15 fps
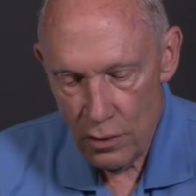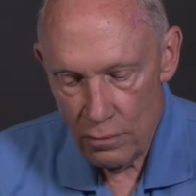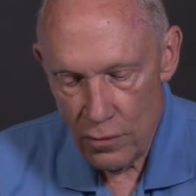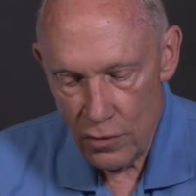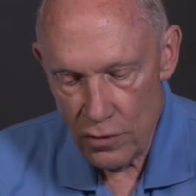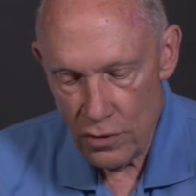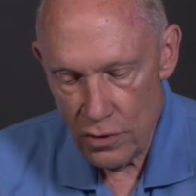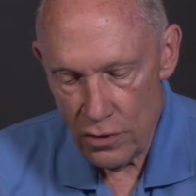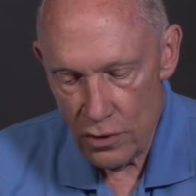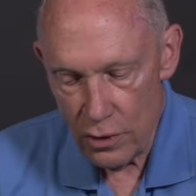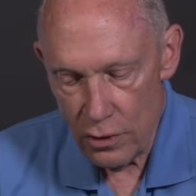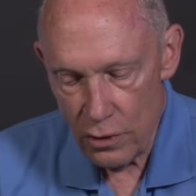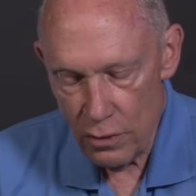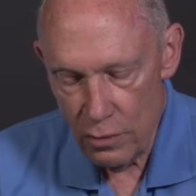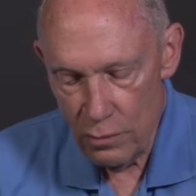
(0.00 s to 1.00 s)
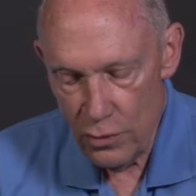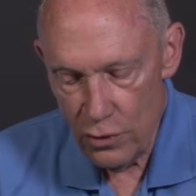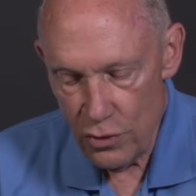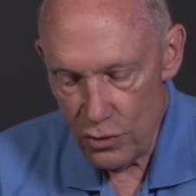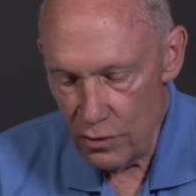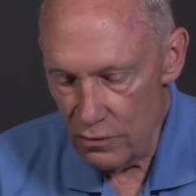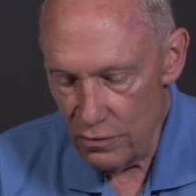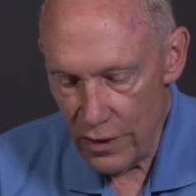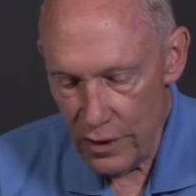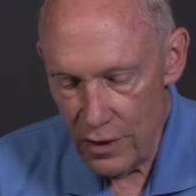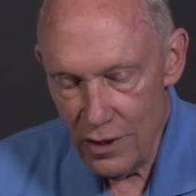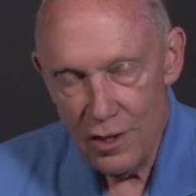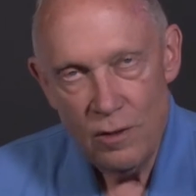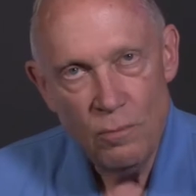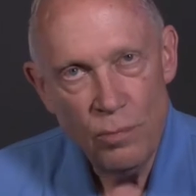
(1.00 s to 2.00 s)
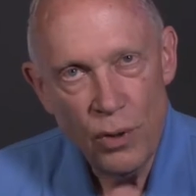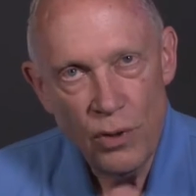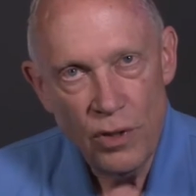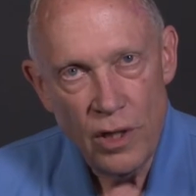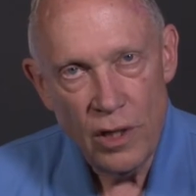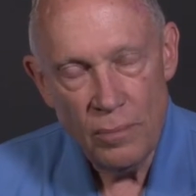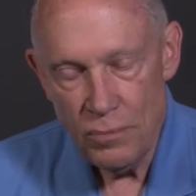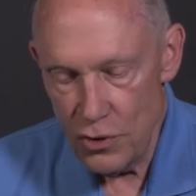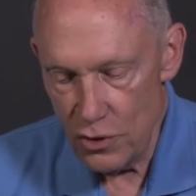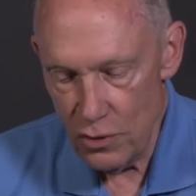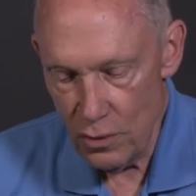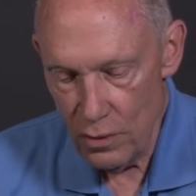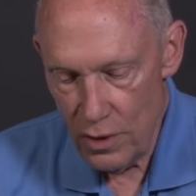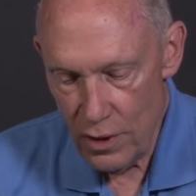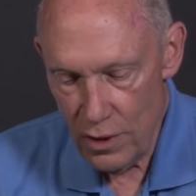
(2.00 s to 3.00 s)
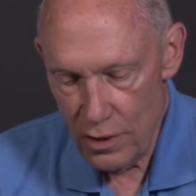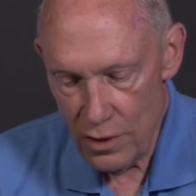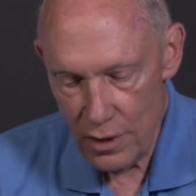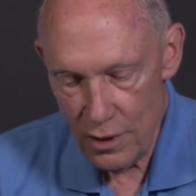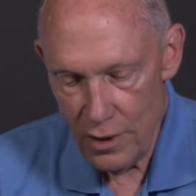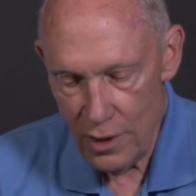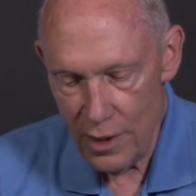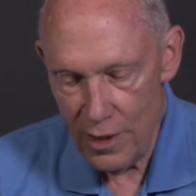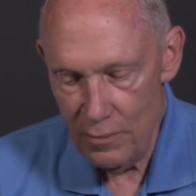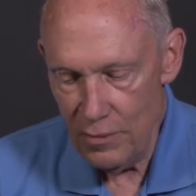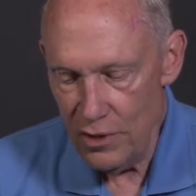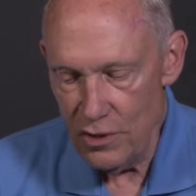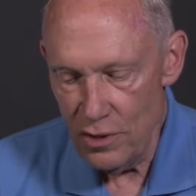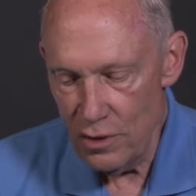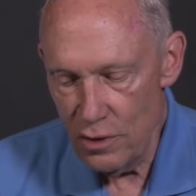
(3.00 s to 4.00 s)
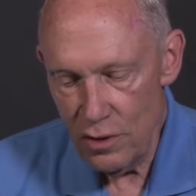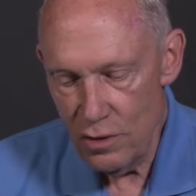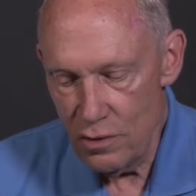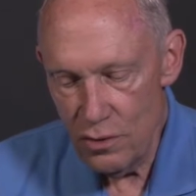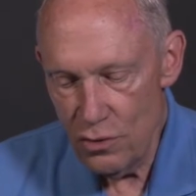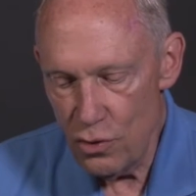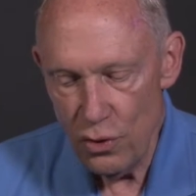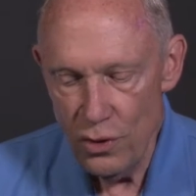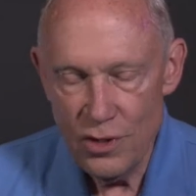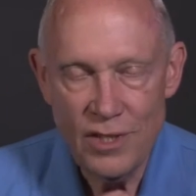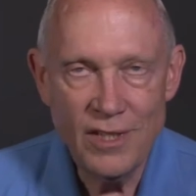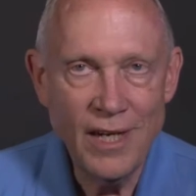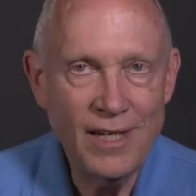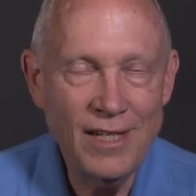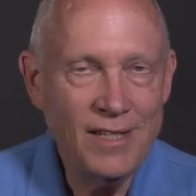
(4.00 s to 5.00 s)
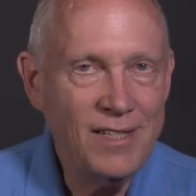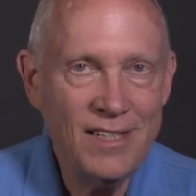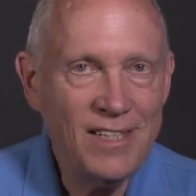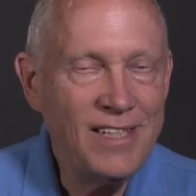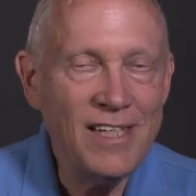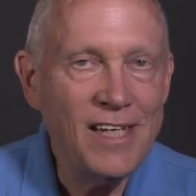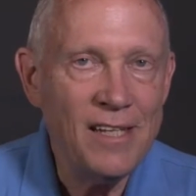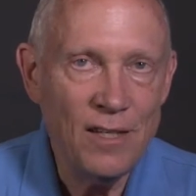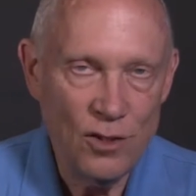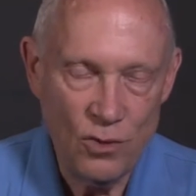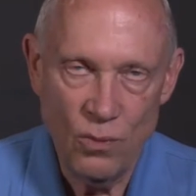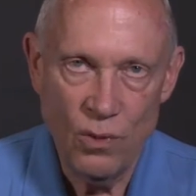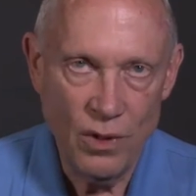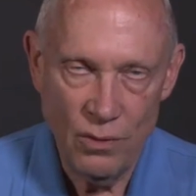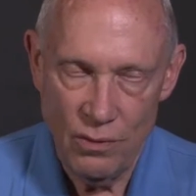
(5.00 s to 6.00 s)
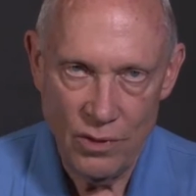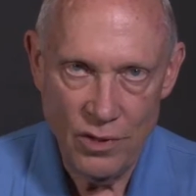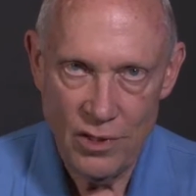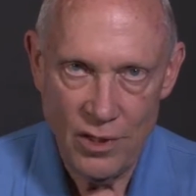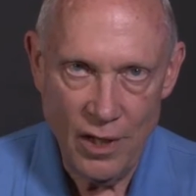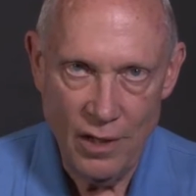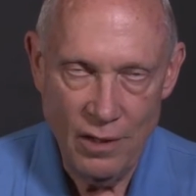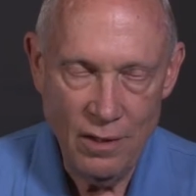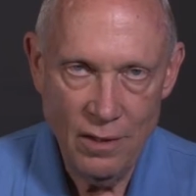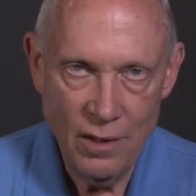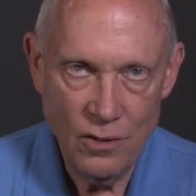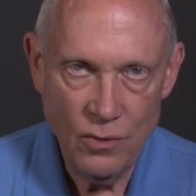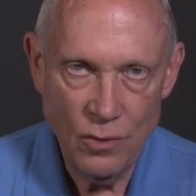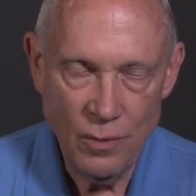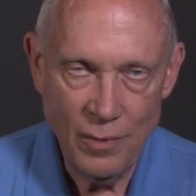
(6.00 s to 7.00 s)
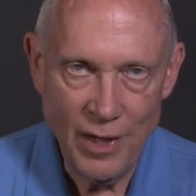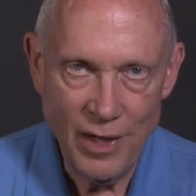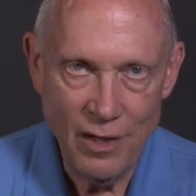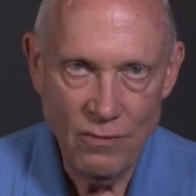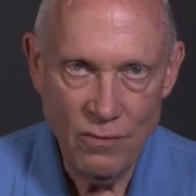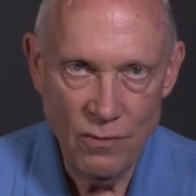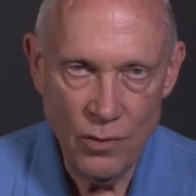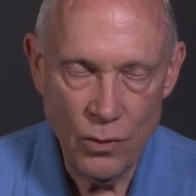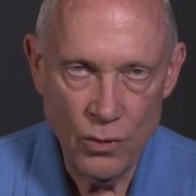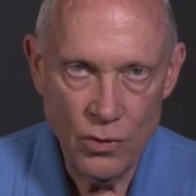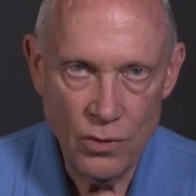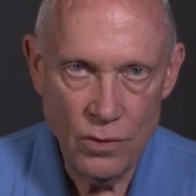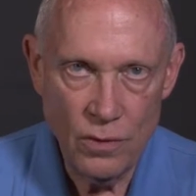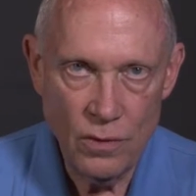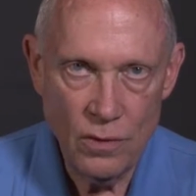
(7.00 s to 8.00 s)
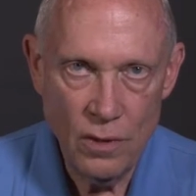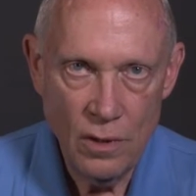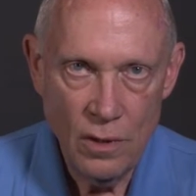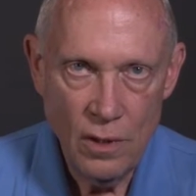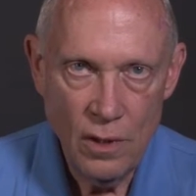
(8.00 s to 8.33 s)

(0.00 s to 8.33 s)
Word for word: Moses saw it, though the bush was on fire, it didn't burn up, so he said, I must turn aside and see this wondrous sight. That's one of my verses.